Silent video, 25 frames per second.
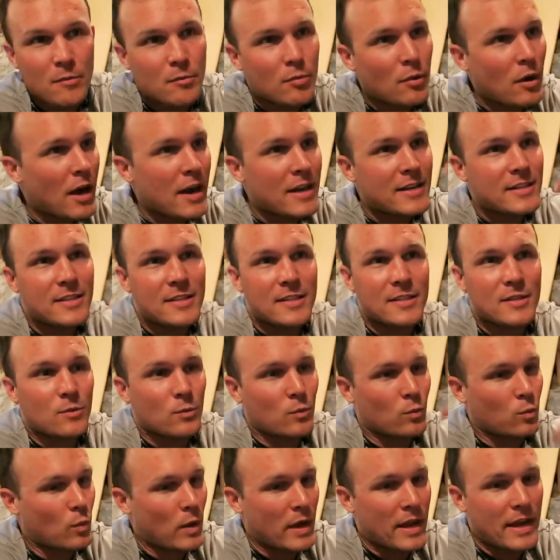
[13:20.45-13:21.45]
Price is
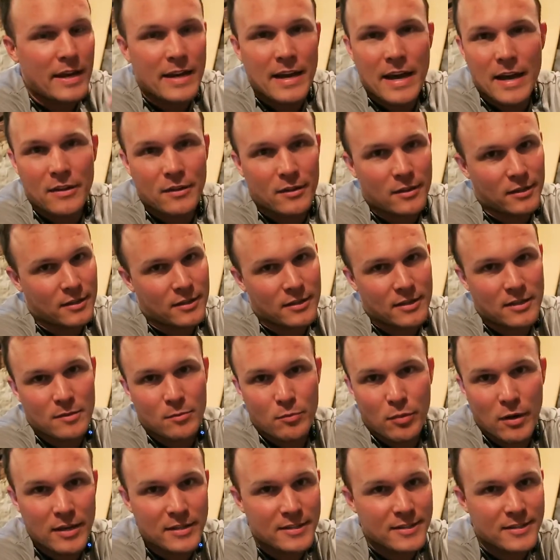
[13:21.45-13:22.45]
way down the
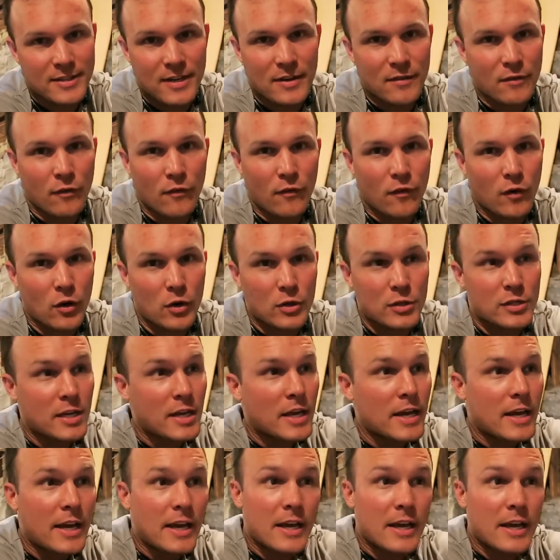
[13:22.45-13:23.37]
list. Price is never first.